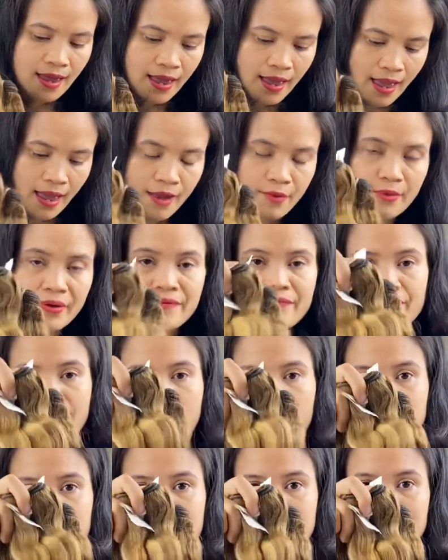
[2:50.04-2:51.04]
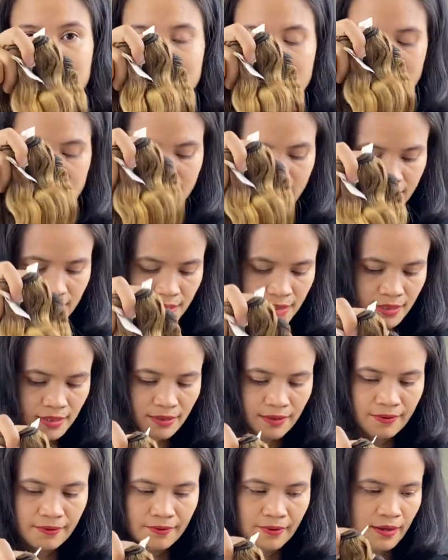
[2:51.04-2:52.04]
and with 14 inches
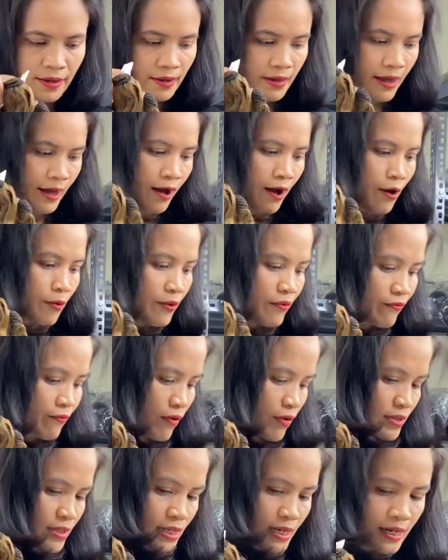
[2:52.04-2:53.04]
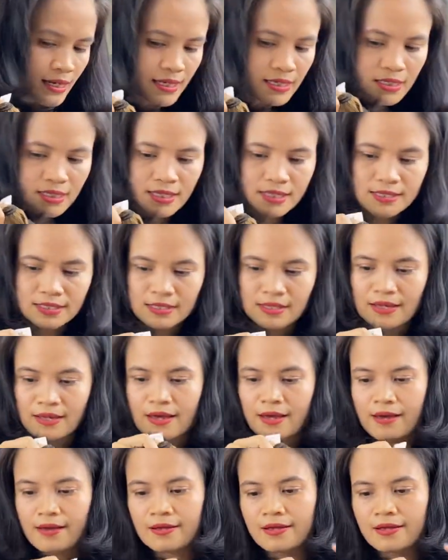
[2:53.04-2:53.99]
yeah with 14 inches here yeah,